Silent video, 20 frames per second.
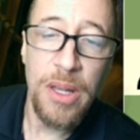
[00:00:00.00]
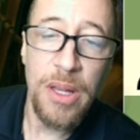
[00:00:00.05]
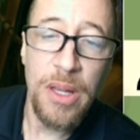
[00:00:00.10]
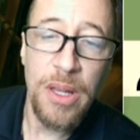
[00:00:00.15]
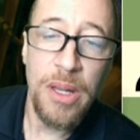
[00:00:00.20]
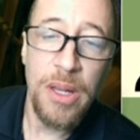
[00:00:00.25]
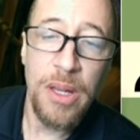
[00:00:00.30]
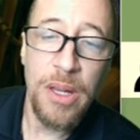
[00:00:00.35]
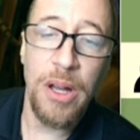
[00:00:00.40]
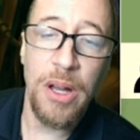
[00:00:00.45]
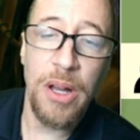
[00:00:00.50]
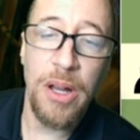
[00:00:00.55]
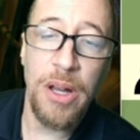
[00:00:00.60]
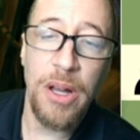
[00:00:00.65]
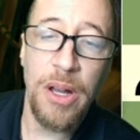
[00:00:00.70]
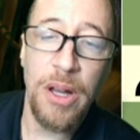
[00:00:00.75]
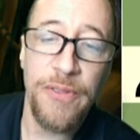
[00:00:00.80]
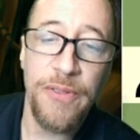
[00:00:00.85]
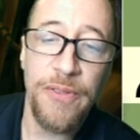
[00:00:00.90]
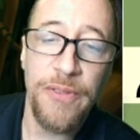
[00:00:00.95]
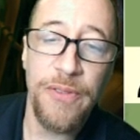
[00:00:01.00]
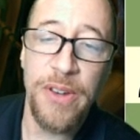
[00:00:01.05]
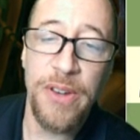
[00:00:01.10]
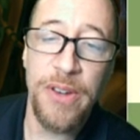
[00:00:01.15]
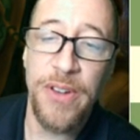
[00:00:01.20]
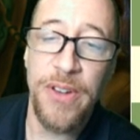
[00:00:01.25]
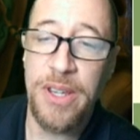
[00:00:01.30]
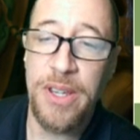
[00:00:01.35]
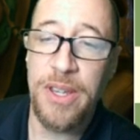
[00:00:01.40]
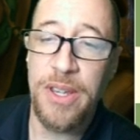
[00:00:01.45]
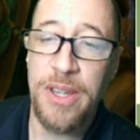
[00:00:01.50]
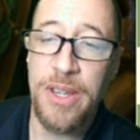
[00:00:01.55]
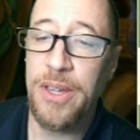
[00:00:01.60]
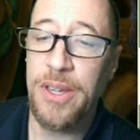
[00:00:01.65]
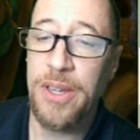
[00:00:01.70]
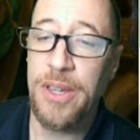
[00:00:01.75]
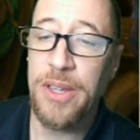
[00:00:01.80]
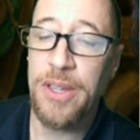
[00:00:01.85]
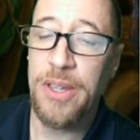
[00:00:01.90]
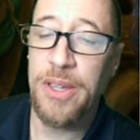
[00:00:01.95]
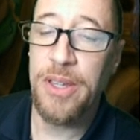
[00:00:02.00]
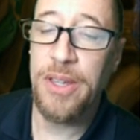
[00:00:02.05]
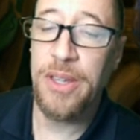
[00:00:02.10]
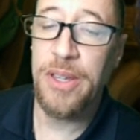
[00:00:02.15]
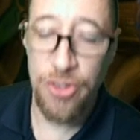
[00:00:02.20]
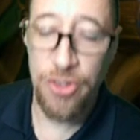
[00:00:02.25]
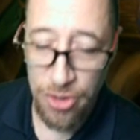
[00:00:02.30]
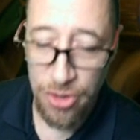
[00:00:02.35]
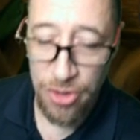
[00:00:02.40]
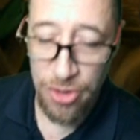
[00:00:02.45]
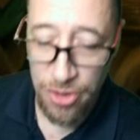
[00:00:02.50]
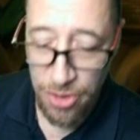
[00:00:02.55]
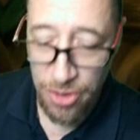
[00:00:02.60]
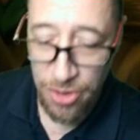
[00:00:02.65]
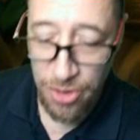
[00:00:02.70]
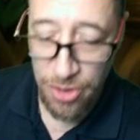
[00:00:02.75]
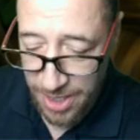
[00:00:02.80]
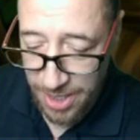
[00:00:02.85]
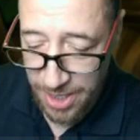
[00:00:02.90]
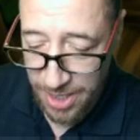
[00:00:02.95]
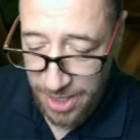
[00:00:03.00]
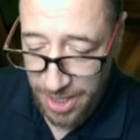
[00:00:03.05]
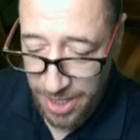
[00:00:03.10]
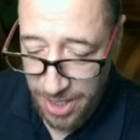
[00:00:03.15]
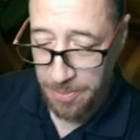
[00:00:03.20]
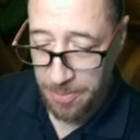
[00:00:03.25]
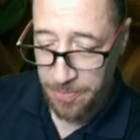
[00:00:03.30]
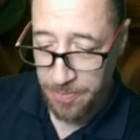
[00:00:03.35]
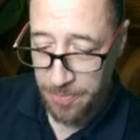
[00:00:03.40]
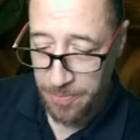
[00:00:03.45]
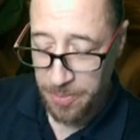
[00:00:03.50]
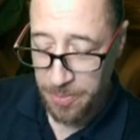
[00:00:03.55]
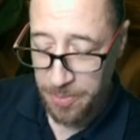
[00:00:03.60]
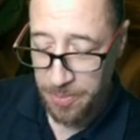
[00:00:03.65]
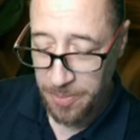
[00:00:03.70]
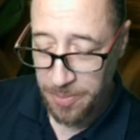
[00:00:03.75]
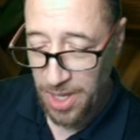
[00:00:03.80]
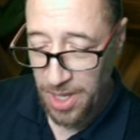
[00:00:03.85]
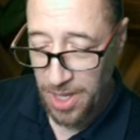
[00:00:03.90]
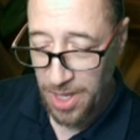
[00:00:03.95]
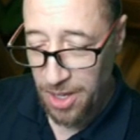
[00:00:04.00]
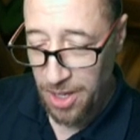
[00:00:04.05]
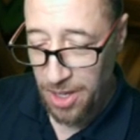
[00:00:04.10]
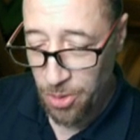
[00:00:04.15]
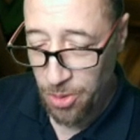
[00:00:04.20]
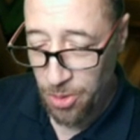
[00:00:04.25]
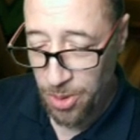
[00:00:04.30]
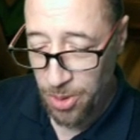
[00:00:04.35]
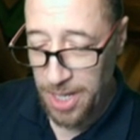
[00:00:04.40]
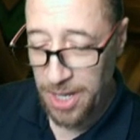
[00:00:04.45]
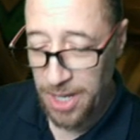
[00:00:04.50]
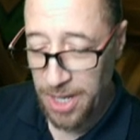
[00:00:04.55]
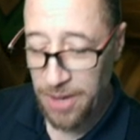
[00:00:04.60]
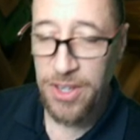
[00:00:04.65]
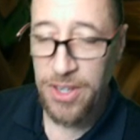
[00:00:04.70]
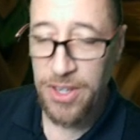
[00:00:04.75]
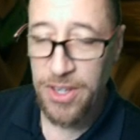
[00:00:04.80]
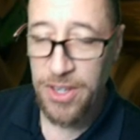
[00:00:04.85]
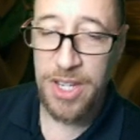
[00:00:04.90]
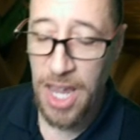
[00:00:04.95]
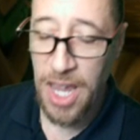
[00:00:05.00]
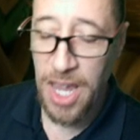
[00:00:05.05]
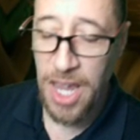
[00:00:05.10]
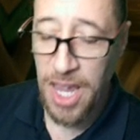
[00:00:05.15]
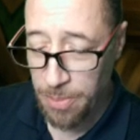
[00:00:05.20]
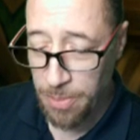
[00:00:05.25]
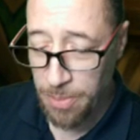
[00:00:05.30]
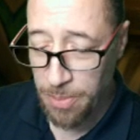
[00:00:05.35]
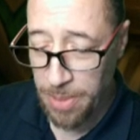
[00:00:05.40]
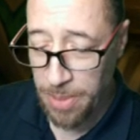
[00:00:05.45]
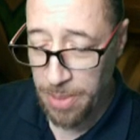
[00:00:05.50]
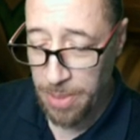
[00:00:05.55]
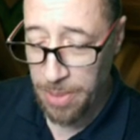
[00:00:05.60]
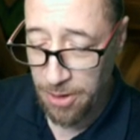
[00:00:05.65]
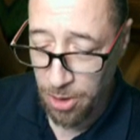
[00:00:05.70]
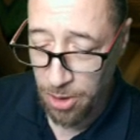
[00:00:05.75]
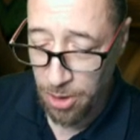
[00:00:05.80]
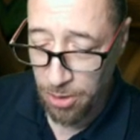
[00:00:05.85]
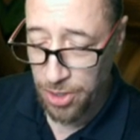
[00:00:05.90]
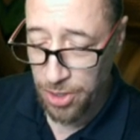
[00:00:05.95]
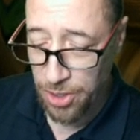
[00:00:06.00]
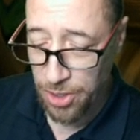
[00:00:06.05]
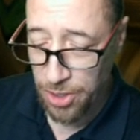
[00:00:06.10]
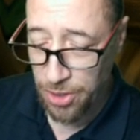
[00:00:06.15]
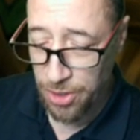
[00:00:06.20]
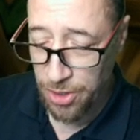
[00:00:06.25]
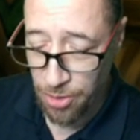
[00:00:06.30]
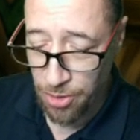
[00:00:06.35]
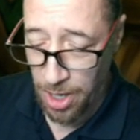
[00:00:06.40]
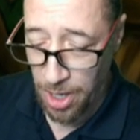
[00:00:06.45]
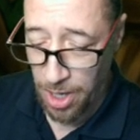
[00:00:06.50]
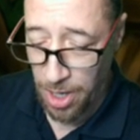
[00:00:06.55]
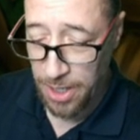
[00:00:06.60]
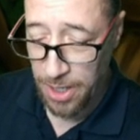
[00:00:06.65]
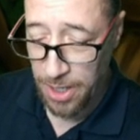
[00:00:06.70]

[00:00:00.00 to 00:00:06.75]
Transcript: Fun, fun, fun. Tense game. Queen f6. Hey, no back row driving.